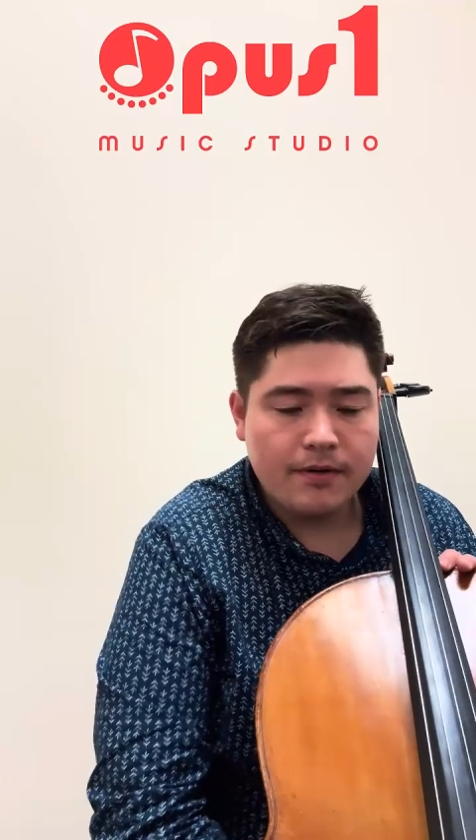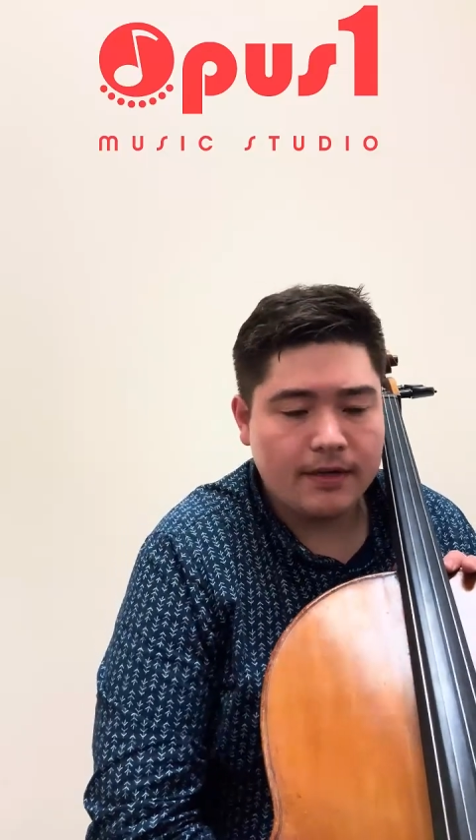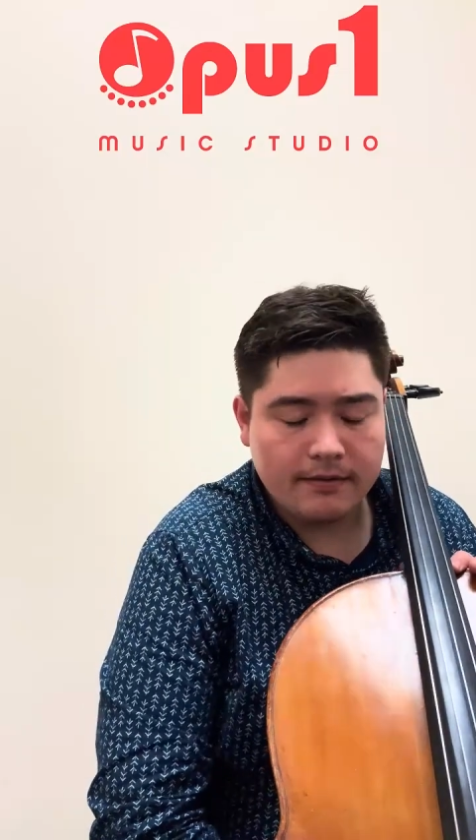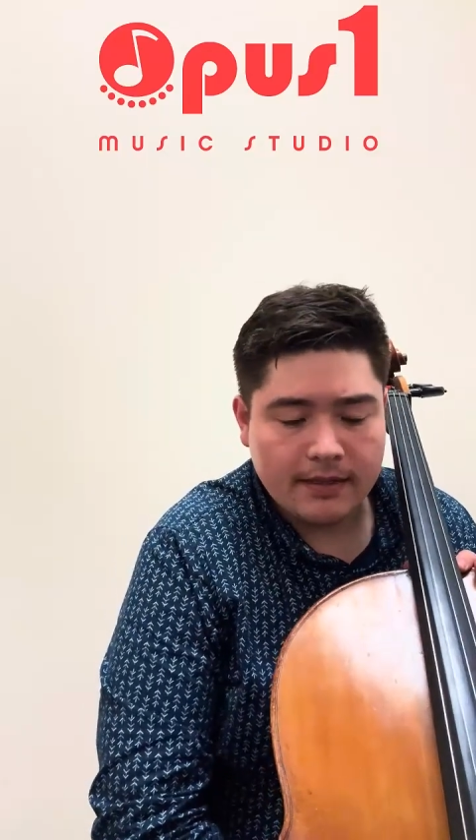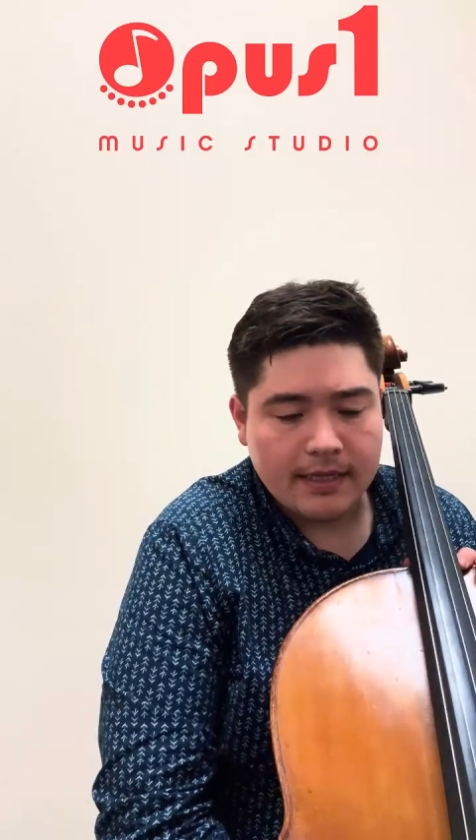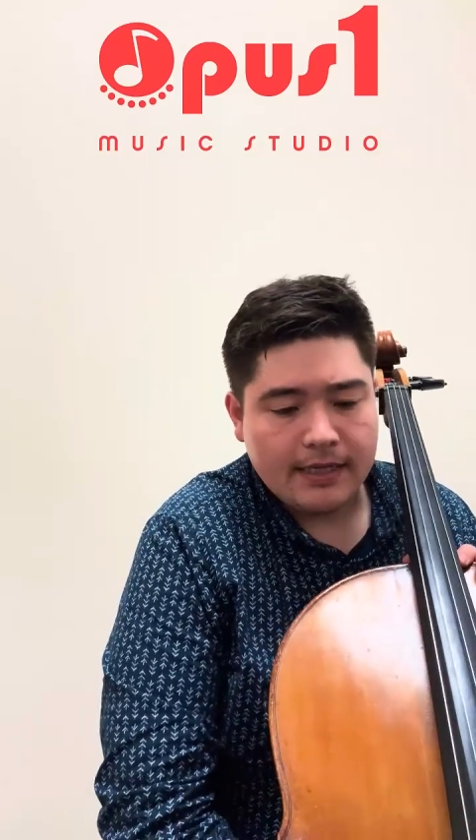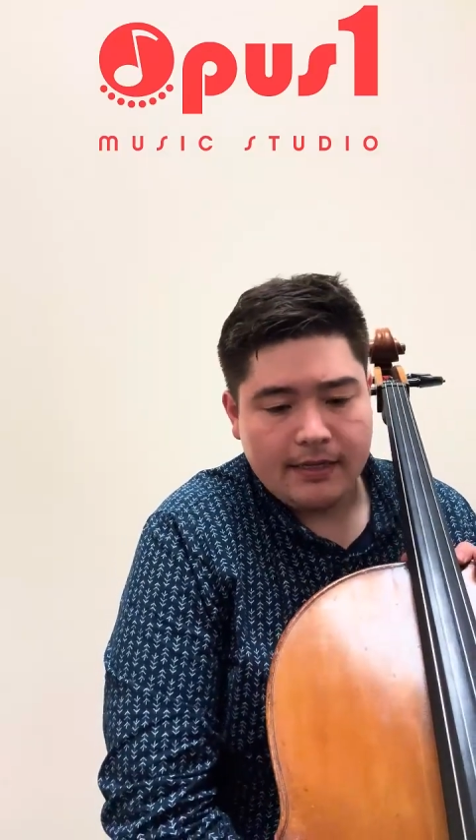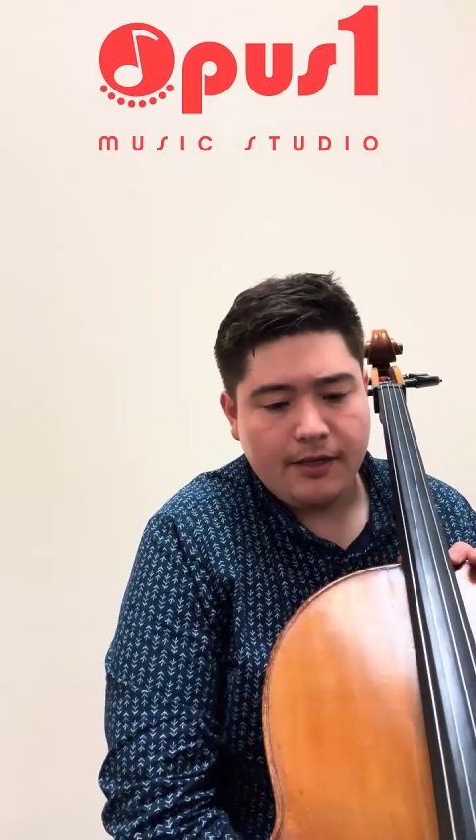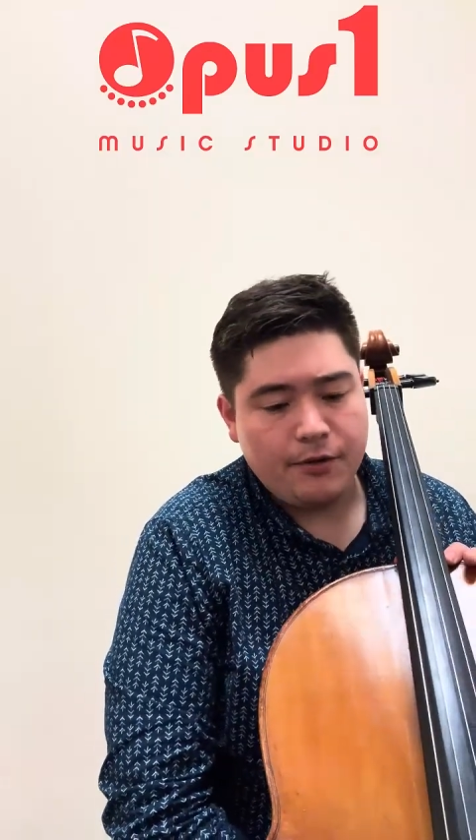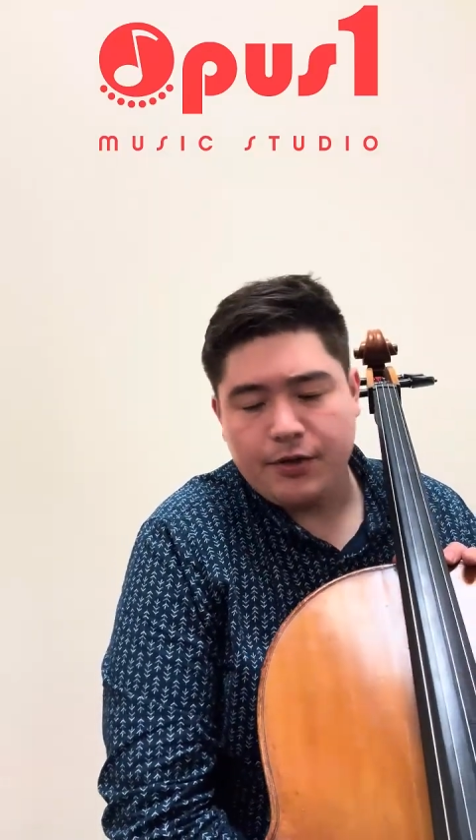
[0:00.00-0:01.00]
And
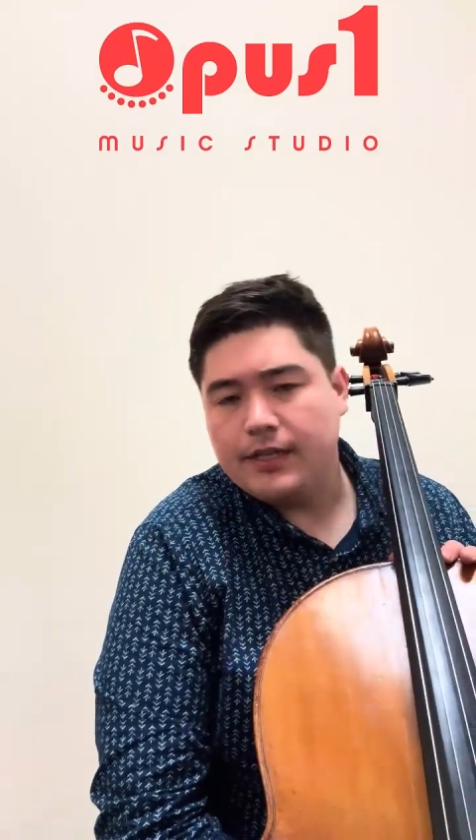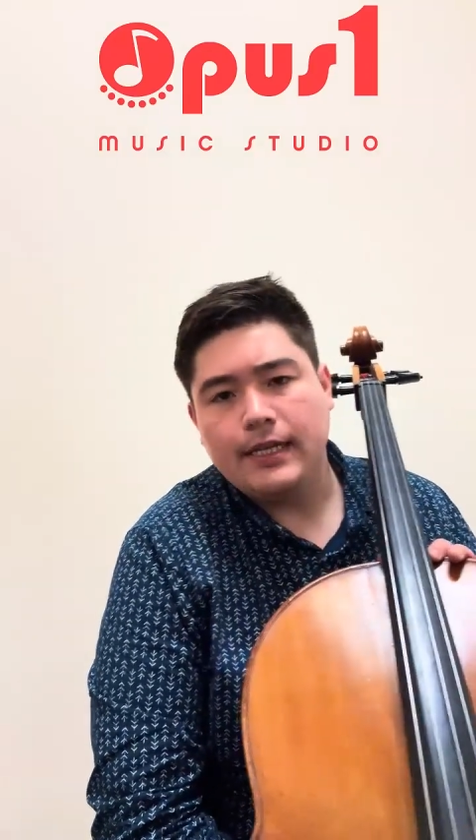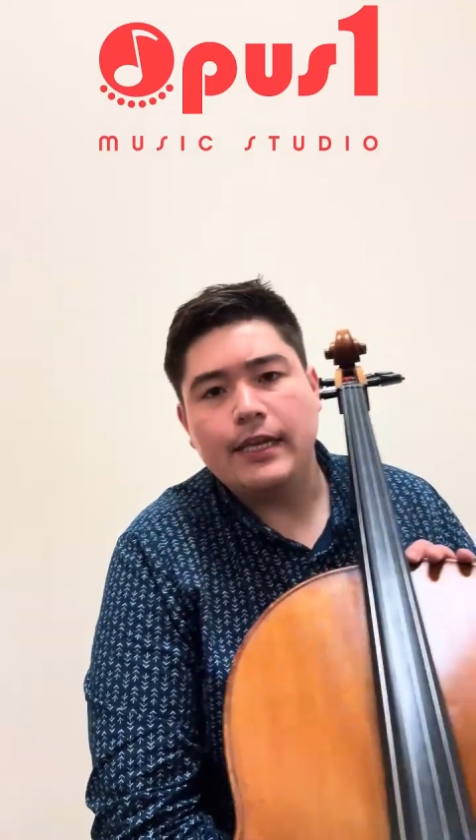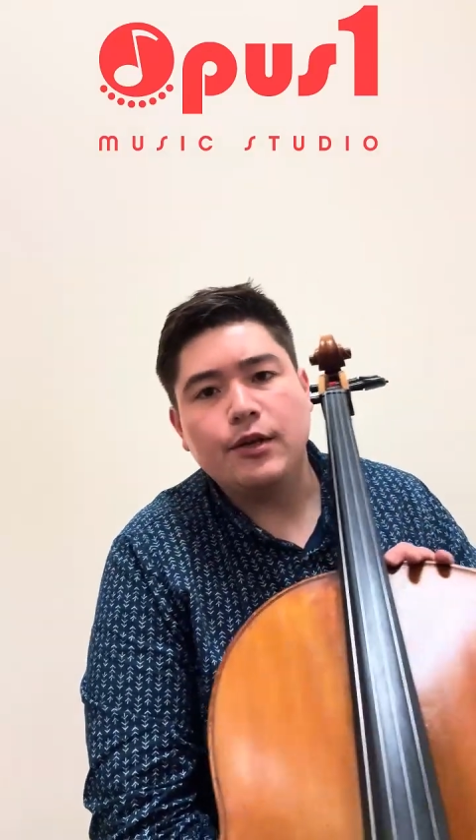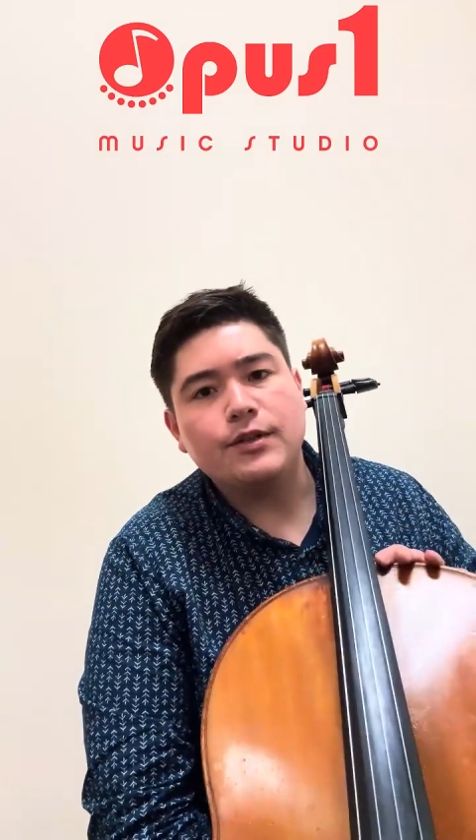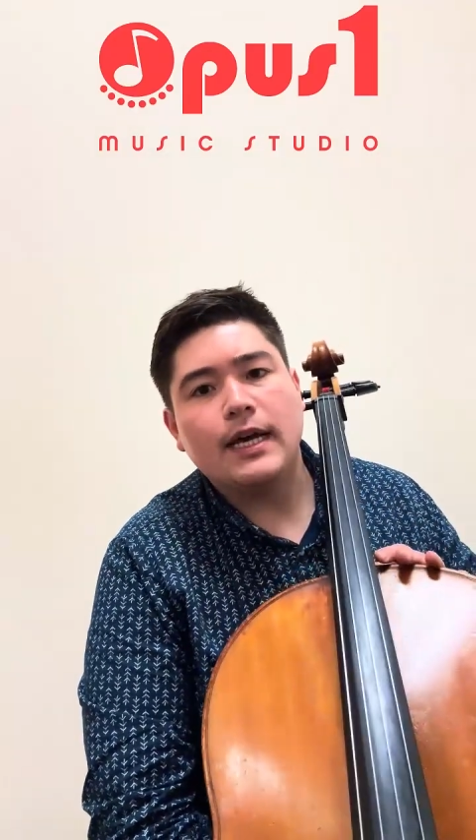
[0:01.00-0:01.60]
you know, you can take those